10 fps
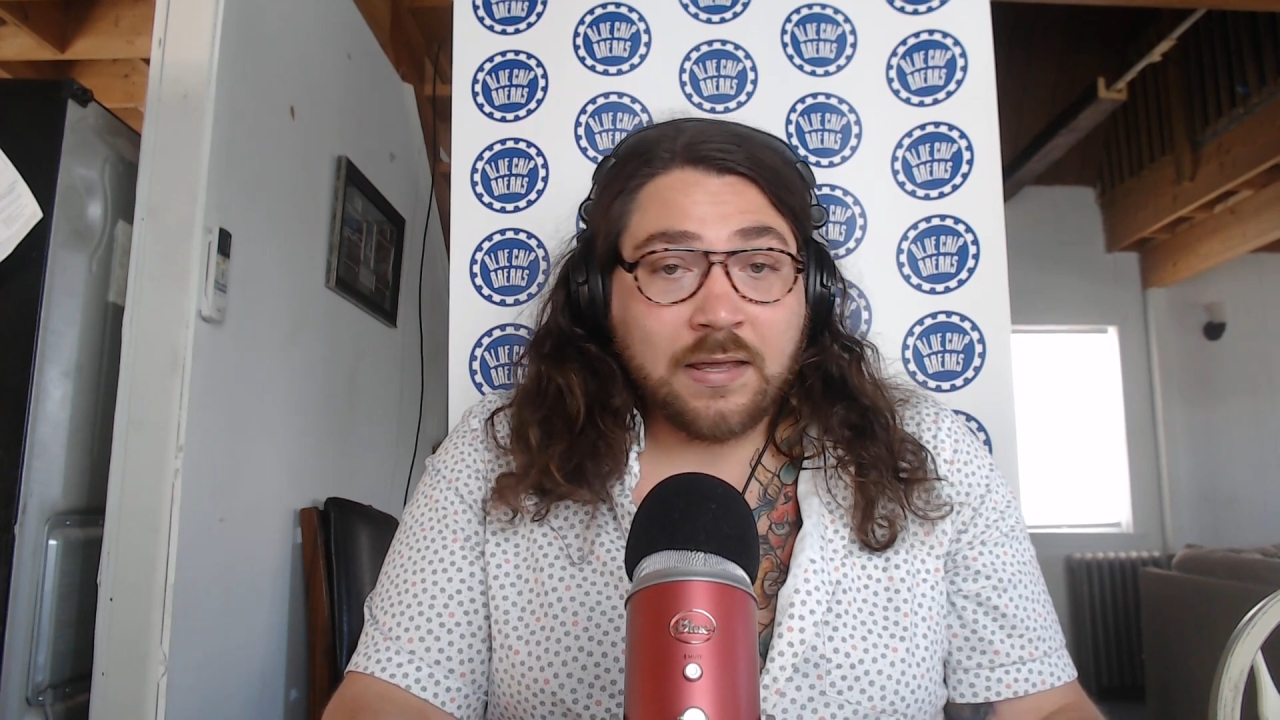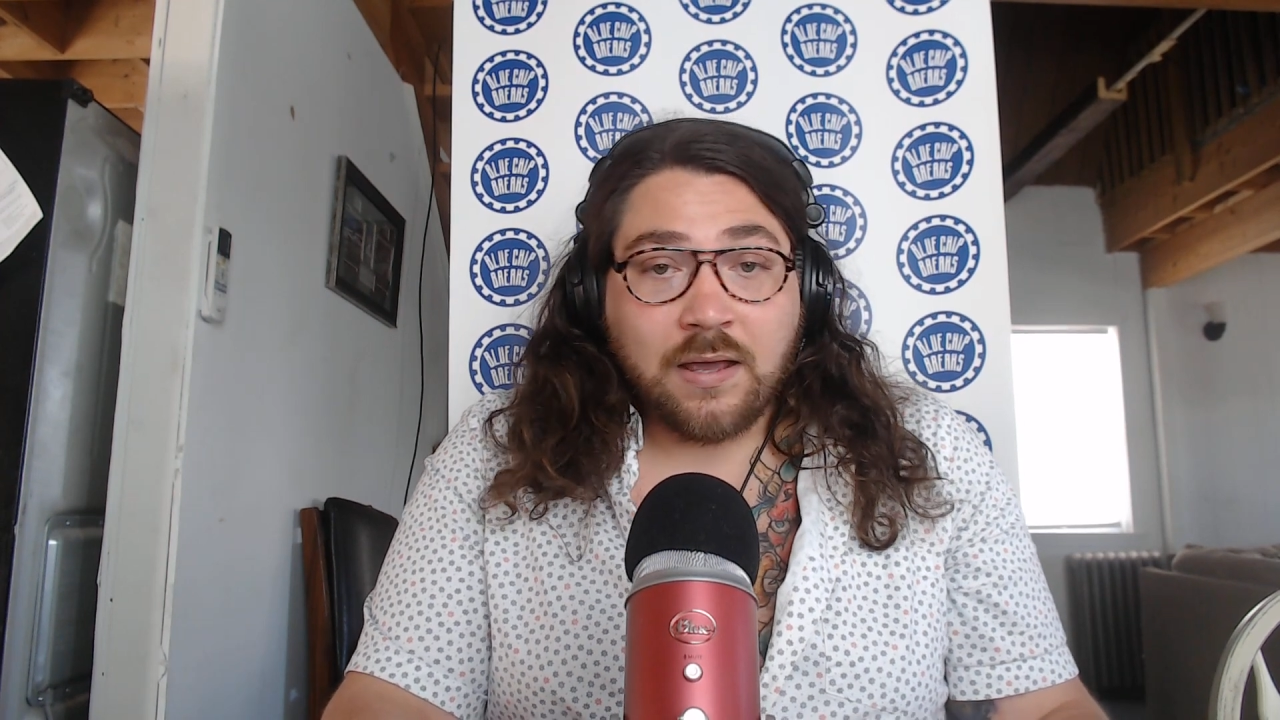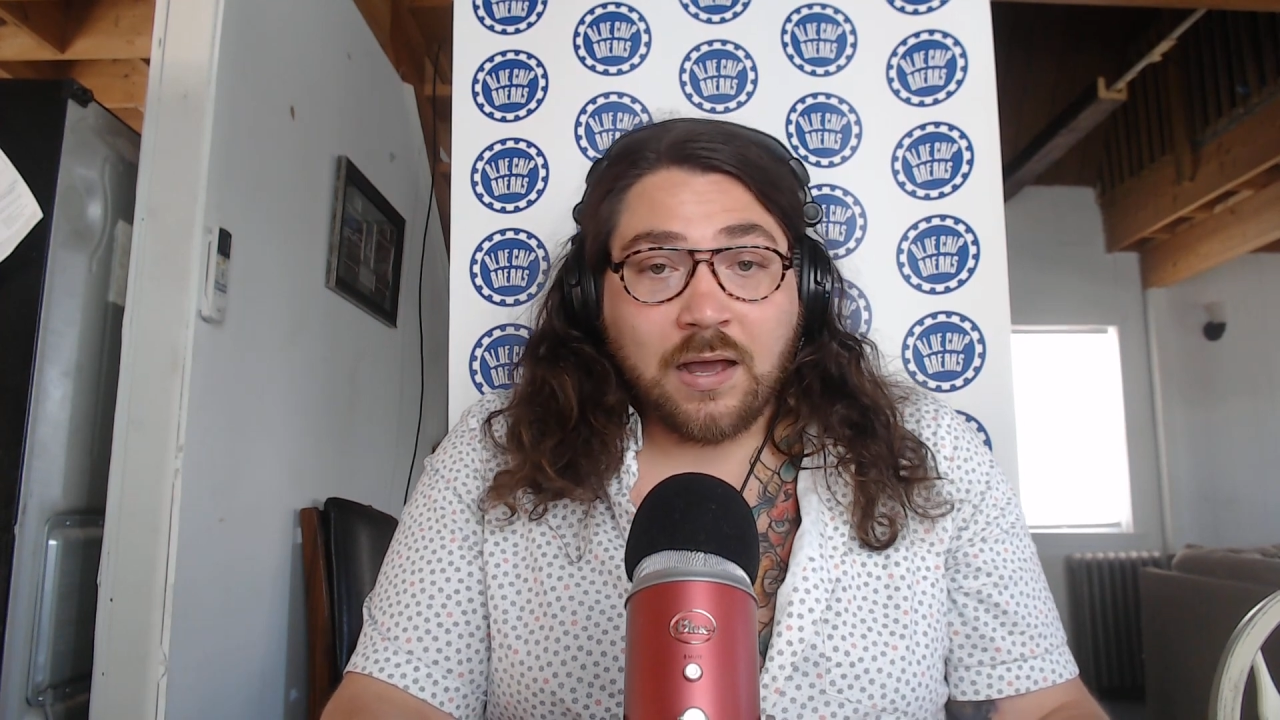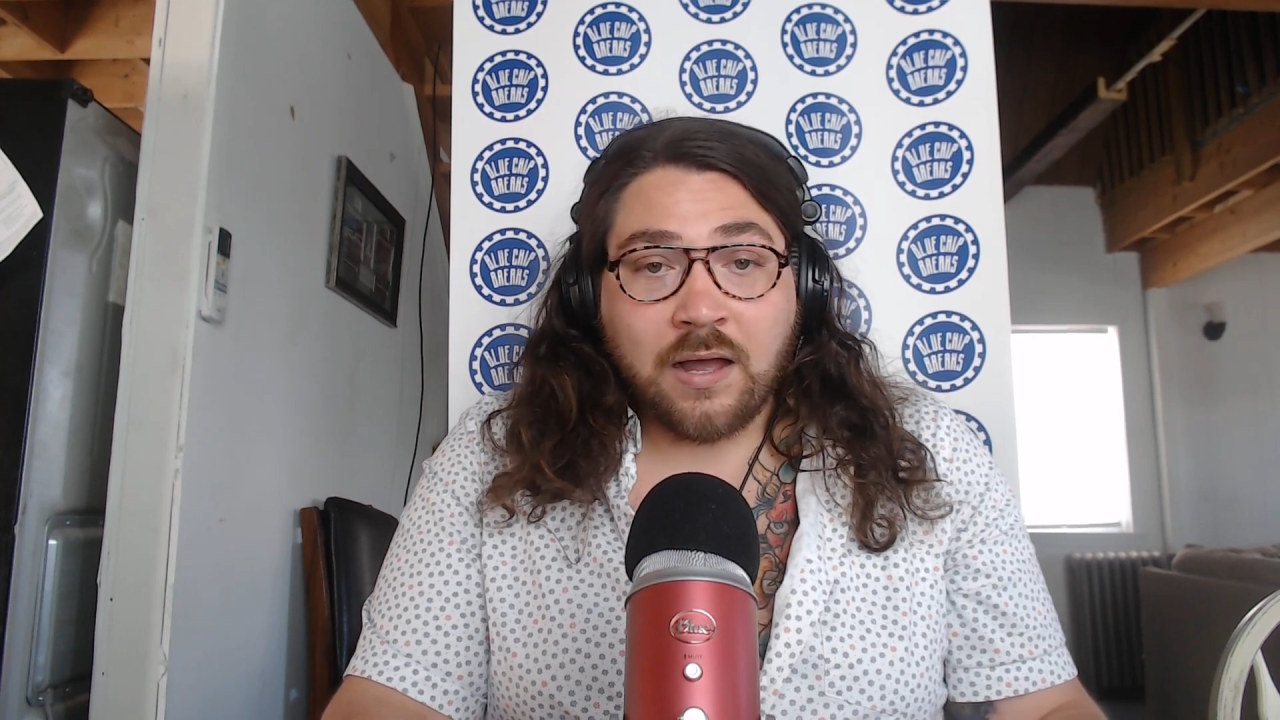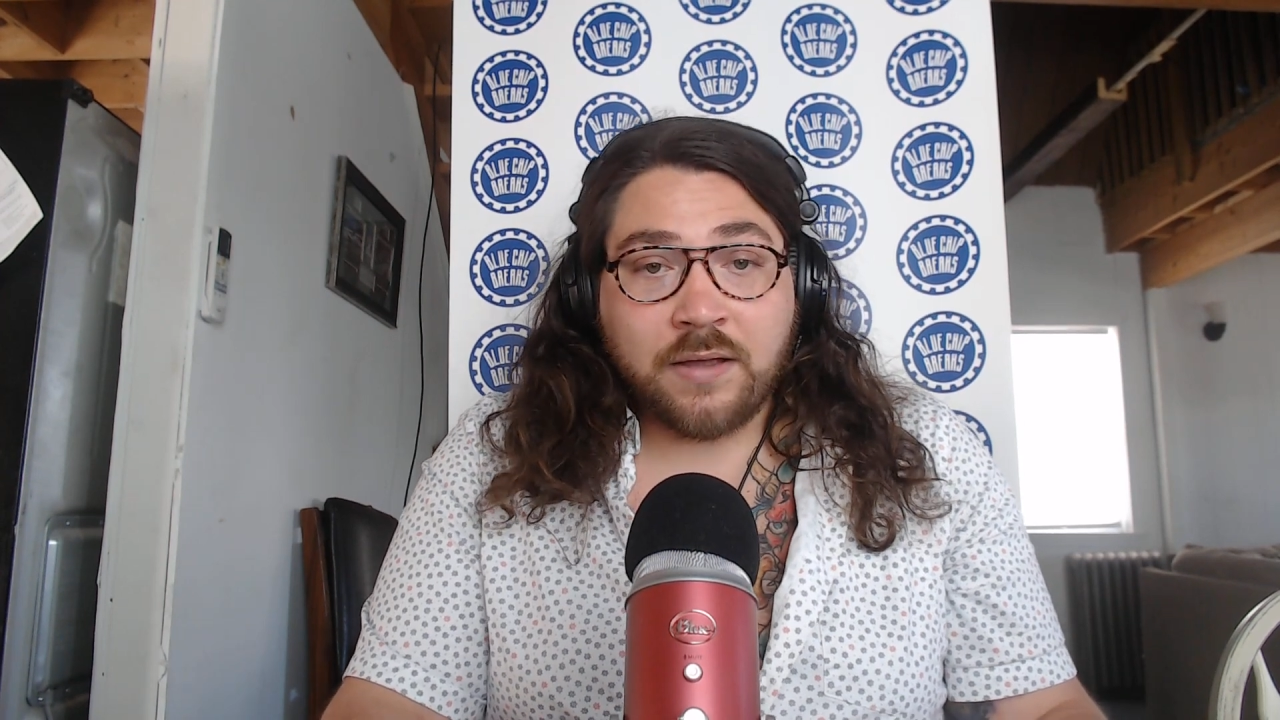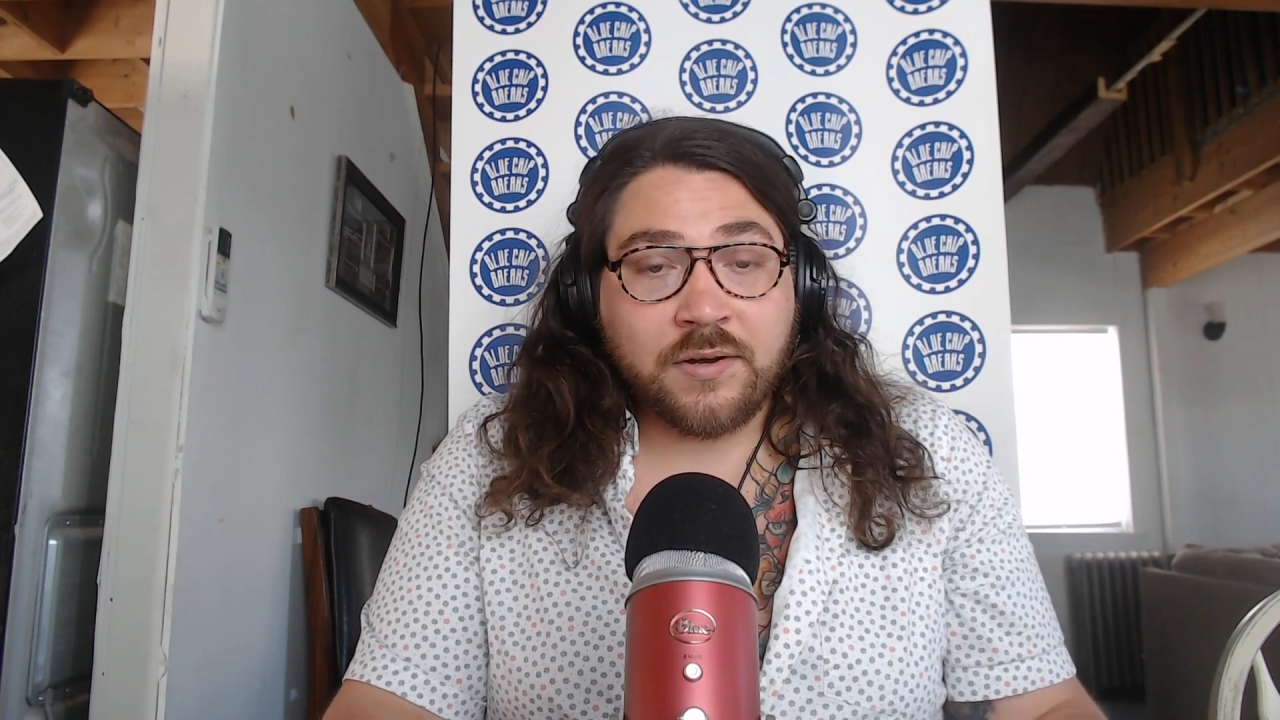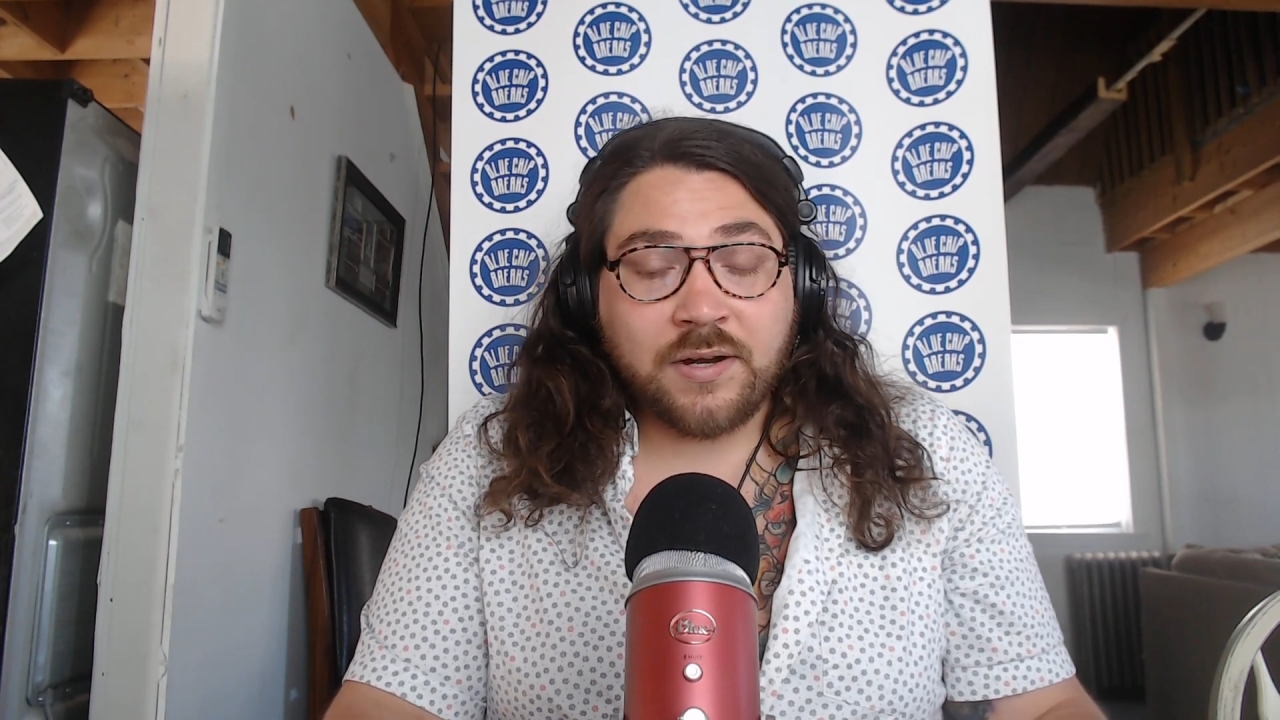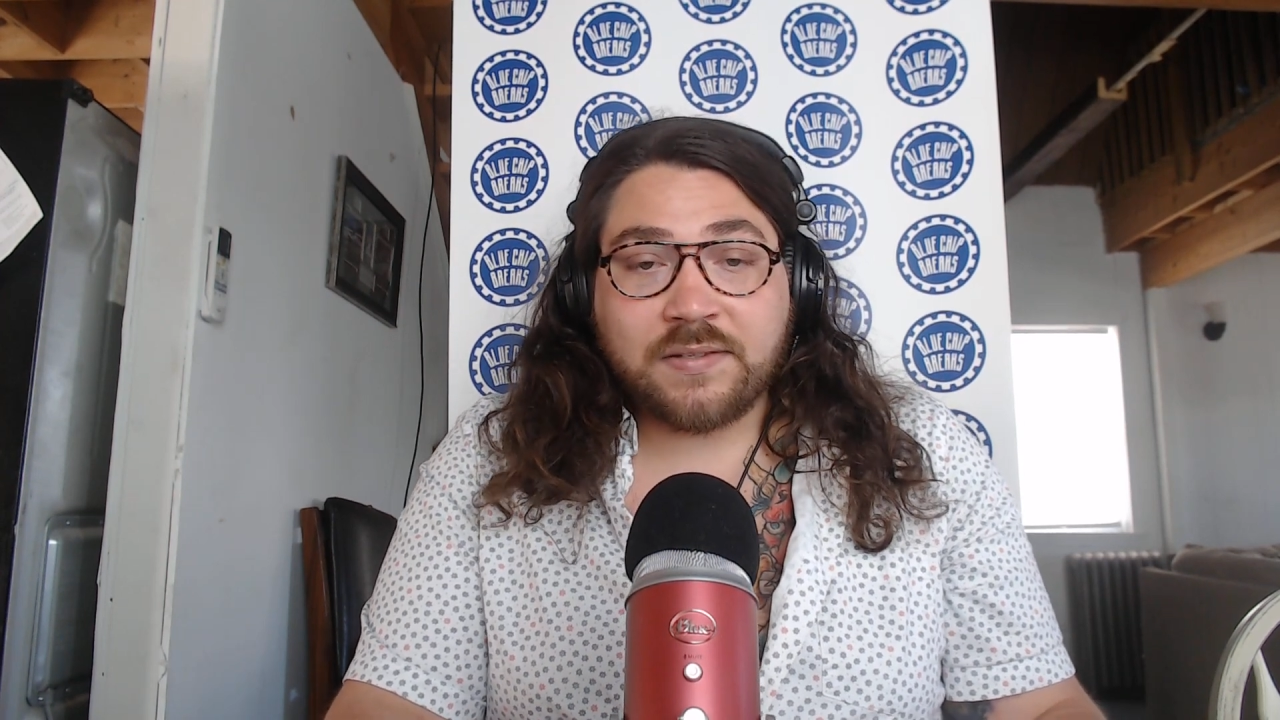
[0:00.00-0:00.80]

Uh, you're going